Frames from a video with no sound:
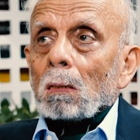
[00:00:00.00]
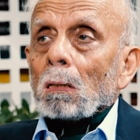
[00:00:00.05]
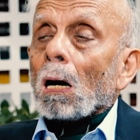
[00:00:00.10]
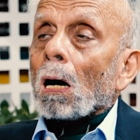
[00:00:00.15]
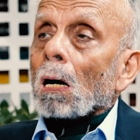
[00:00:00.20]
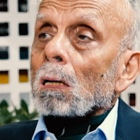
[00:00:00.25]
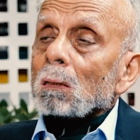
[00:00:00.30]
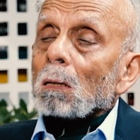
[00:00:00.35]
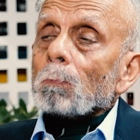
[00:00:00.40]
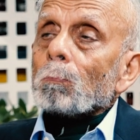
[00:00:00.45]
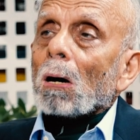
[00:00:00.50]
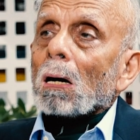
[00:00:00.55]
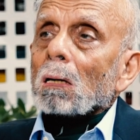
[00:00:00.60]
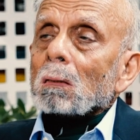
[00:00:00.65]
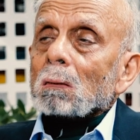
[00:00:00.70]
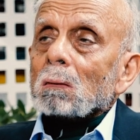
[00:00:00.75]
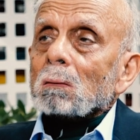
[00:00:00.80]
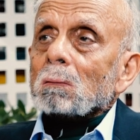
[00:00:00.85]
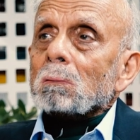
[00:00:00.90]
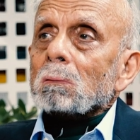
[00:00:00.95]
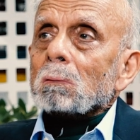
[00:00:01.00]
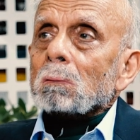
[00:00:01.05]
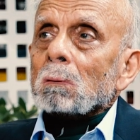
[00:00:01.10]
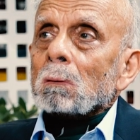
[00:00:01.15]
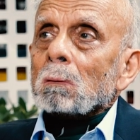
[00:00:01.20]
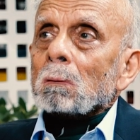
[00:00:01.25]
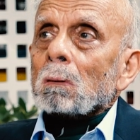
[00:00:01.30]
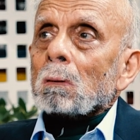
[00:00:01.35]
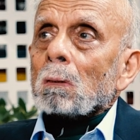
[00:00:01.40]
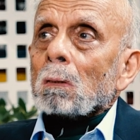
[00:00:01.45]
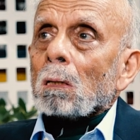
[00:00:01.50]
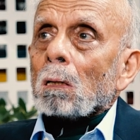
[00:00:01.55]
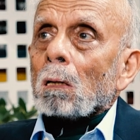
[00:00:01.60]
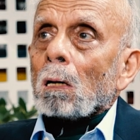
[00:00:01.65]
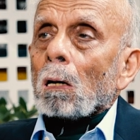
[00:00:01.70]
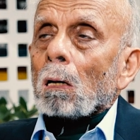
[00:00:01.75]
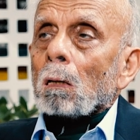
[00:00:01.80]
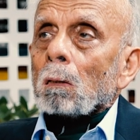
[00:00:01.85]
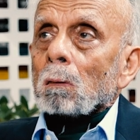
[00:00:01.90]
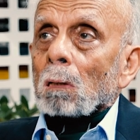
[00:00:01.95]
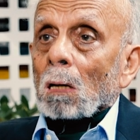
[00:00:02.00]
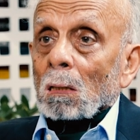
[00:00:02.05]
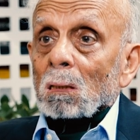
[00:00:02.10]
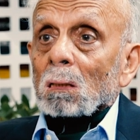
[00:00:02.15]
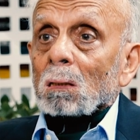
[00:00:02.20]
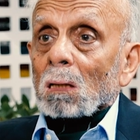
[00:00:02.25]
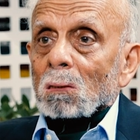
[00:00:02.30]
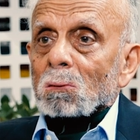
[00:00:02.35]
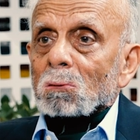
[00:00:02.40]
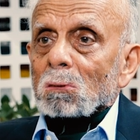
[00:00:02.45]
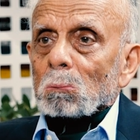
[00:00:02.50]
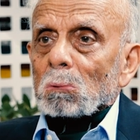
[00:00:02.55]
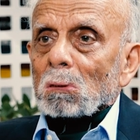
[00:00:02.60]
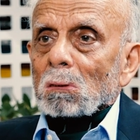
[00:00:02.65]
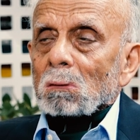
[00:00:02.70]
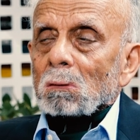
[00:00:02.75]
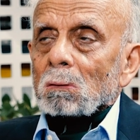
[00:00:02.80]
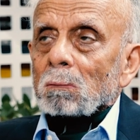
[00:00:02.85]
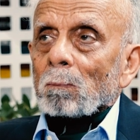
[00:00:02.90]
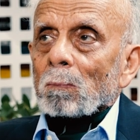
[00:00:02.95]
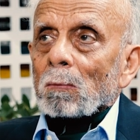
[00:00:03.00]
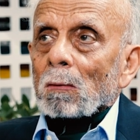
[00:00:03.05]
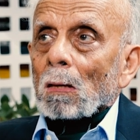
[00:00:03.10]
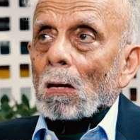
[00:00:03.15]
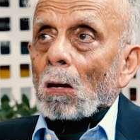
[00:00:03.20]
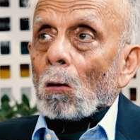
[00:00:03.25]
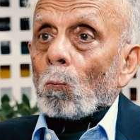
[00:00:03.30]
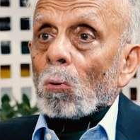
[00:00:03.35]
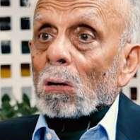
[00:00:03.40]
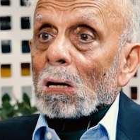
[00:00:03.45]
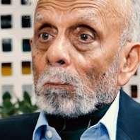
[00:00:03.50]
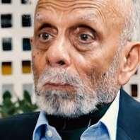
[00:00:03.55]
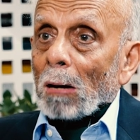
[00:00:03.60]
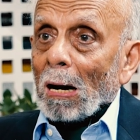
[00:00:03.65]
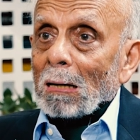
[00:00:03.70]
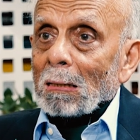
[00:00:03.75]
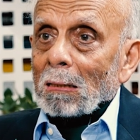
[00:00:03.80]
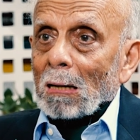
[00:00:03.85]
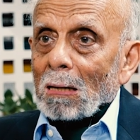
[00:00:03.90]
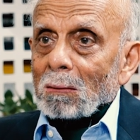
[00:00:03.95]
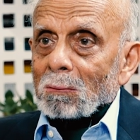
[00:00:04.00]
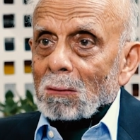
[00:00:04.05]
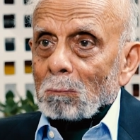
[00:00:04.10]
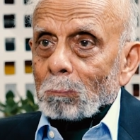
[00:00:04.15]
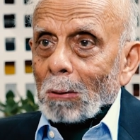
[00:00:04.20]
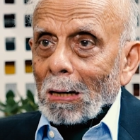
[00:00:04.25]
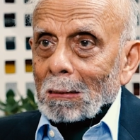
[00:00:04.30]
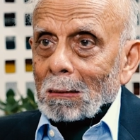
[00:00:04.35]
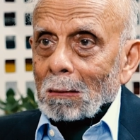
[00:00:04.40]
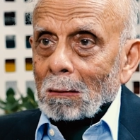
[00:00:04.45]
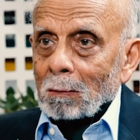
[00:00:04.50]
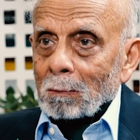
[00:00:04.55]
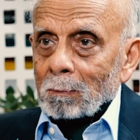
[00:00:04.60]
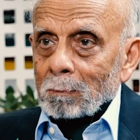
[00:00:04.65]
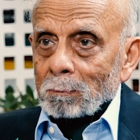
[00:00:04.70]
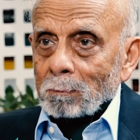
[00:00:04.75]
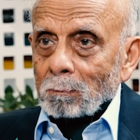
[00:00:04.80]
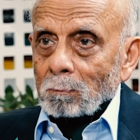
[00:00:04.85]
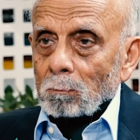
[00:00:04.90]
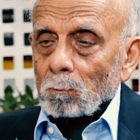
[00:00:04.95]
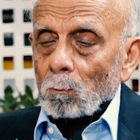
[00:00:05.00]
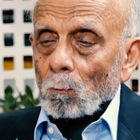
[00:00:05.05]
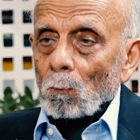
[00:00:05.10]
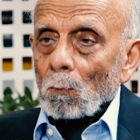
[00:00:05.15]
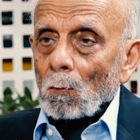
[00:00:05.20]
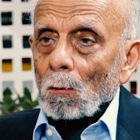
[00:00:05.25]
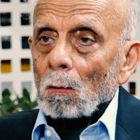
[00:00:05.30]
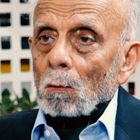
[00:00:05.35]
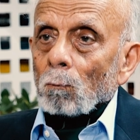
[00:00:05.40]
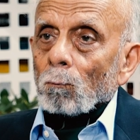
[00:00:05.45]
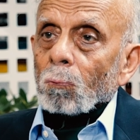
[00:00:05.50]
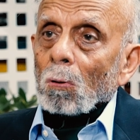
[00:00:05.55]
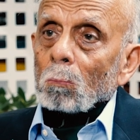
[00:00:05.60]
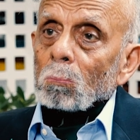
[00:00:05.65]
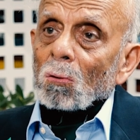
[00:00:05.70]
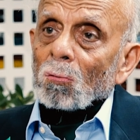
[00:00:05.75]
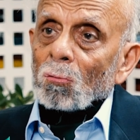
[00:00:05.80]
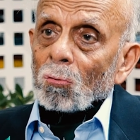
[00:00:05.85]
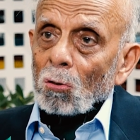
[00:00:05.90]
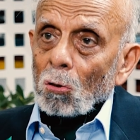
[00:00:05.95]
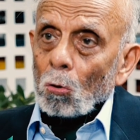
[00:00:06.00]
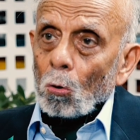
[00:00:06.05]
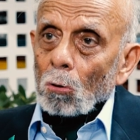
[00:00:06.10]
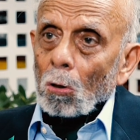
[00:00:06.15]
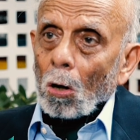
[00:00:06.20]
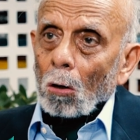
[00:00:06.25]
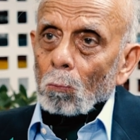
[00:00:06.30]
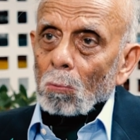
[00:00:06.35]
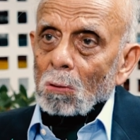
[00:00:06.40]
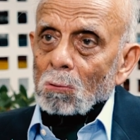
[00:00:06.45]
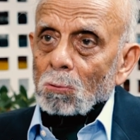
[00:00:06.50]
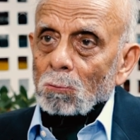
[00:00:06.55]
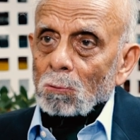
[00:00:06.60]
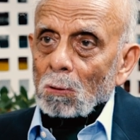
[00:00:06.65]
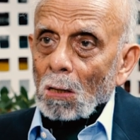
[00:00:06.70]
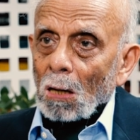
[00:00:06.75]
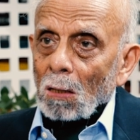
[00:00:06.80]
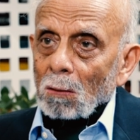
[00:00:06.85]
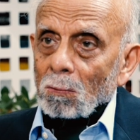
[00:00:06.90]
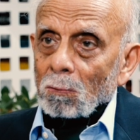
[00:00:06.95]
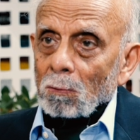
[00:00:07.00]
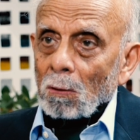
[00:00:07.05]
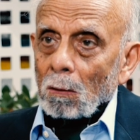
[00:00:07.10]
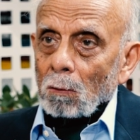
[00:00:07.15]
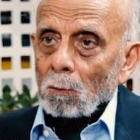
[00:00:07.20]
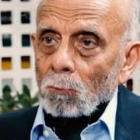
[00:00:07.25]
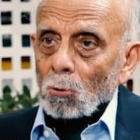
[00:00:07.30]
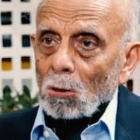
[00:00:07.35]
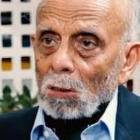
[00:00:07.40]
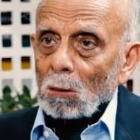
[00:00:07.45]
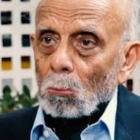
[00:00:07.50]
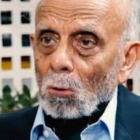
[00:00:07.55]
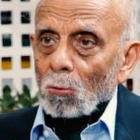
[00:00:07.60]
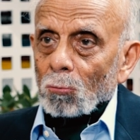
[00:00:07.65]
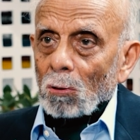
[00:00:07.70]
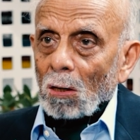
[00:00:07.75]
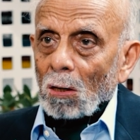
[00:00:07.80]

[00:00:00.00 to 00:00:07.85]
The other part is, other custom is, when a man dies in battle, from the CO downwards to the last junior-most